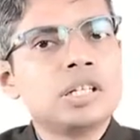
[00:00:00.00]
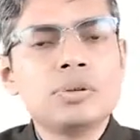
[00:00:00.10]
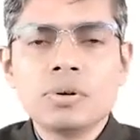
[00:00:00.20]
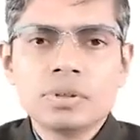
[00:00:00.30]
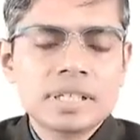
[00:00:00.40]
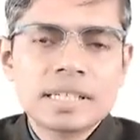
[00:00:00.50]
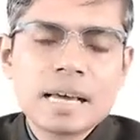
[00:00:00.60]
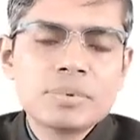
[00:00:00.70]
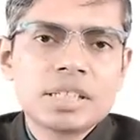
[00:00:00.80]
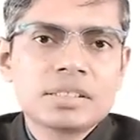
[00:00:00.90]
You know that
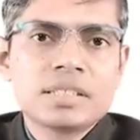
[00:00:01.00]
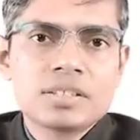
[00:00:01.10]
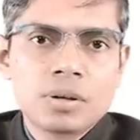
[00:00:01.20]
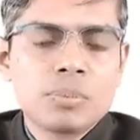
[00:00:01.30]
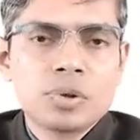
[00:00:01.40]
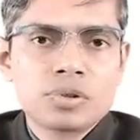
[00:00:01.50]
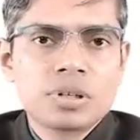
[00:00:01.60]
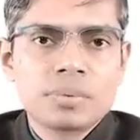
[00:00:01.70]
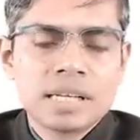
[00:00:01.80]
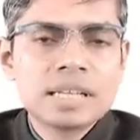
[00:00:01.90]
gap junction is
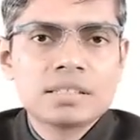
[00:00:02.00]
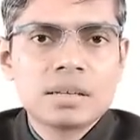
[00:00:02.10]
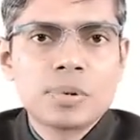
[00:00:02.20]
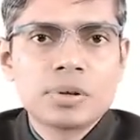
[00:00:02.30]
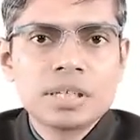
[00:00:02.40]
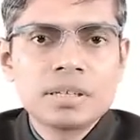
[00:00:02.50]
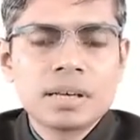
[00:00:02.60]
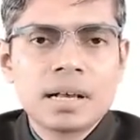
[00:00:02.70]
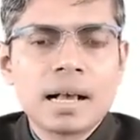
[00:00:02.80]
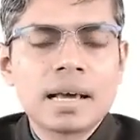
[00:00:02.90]
composed of connection protein,
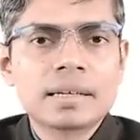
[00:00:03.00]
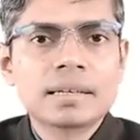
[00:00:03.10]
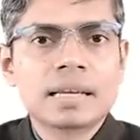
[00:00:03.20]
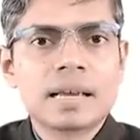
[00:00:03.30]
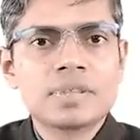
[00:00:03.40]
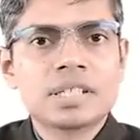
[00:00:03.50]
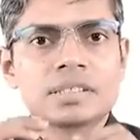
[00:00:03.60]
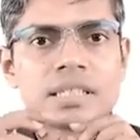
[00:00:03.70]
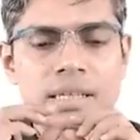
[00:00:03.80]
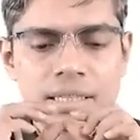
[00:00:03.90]
and gap
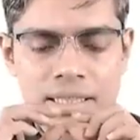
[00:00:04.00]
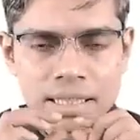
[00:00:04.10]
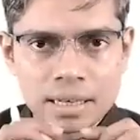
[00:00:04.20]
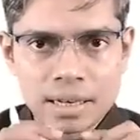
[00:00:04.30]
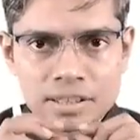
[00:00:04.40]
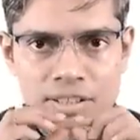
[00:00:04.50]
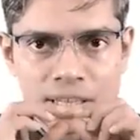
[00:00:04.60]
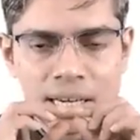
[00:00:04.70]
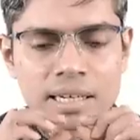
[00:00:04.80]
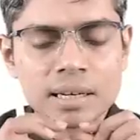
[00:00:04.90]
junction contain a
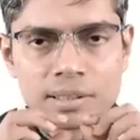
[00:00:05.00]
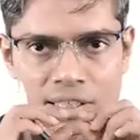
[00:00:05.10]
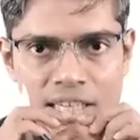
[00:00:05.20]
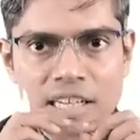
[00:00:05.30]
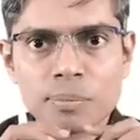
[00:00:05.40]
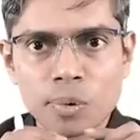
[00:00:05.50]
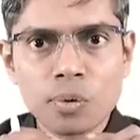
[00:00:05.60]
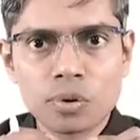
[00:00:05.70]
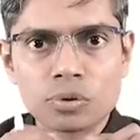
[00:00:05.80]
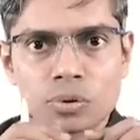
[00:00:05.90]
channel
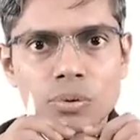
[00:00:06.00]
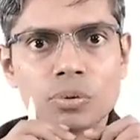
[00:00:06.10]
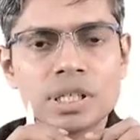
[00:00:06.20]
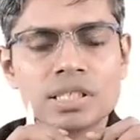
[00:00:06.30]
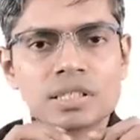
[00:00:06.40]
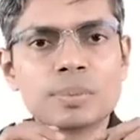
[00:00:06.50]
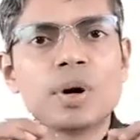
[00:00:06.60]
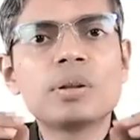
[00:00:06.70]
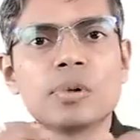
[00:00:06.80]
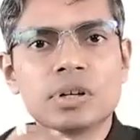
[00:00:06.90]
pore through which
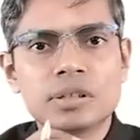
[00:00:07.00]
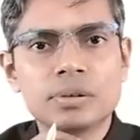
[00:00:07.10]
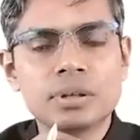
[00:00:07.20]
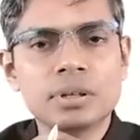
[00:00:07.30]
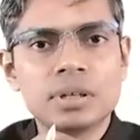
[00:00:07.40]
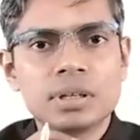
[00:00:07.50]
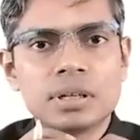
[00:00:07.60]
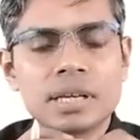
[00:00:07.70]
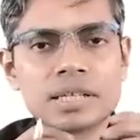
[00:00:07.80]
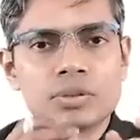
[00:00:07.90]
small molecule
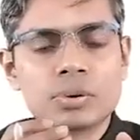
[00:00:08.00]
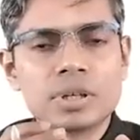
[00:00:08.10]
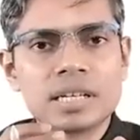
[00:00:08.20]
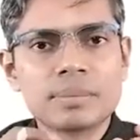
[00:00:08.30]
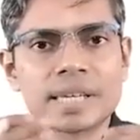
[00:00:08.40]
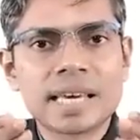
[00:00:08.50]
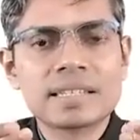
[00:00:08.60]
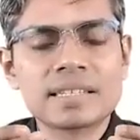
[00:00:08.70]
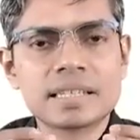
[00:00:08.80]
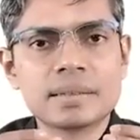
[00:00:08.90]
like sodium,
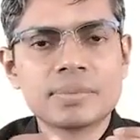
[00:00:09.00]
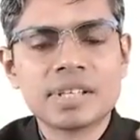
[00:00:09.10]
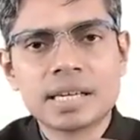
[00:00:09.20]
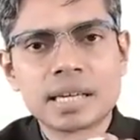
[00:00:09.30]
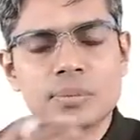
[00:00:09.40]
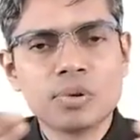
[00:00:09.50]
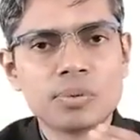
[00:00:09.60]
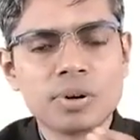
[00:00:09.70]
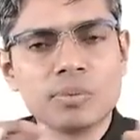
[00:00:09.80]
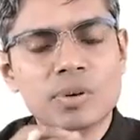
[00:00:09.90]
calcium, they can
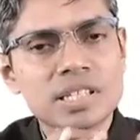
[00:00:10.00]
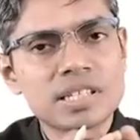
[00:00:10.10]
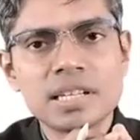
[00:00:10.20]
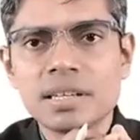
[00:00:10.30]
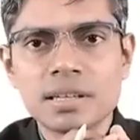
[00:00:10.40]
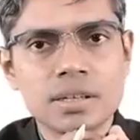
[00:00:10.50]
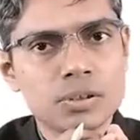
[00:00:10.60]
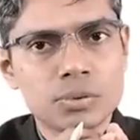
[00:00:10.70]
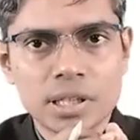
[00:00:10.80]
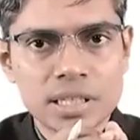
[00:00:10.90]
move from one cell
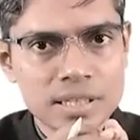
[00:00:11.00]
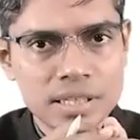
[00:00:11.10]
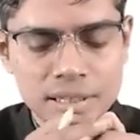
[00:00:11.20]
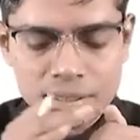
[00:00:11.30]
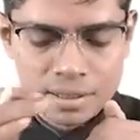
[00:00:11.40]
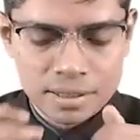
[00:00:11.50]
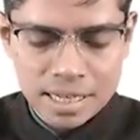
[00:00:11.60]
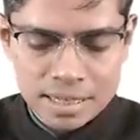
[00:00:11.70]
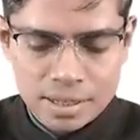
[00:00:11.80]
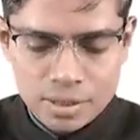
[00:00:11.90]
to other cell,
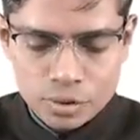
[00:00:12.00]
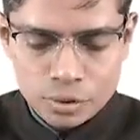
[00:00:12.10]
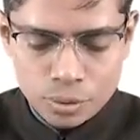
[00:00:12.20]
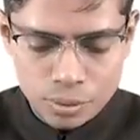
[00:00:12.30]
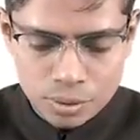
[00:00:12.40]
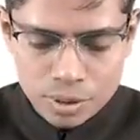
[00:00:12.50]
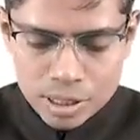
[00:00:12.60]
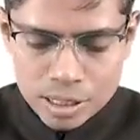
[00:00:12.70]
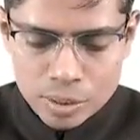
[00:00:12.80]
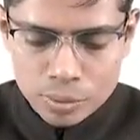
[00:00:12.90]
right? So
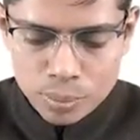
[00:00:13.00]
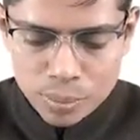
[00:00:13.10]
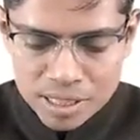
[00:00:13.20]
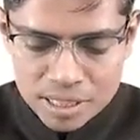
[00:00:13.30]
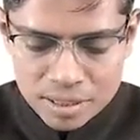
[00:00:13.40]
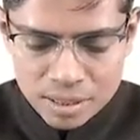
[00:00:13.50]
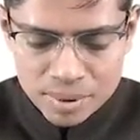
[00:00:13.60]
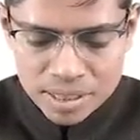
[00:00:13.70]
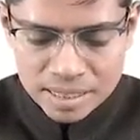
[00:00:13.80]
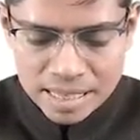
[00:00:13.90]
due to presence
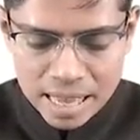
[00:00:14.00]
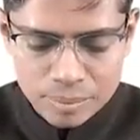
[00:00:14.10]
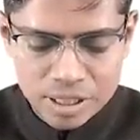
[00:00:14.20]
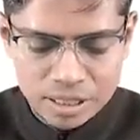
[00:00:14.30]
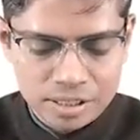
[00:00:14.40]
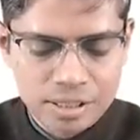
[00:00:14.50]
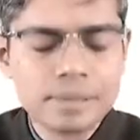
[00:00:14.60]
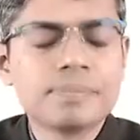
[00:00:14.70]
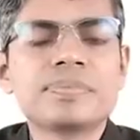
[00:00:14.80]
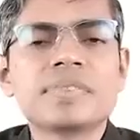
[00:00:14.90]
of this gap junction,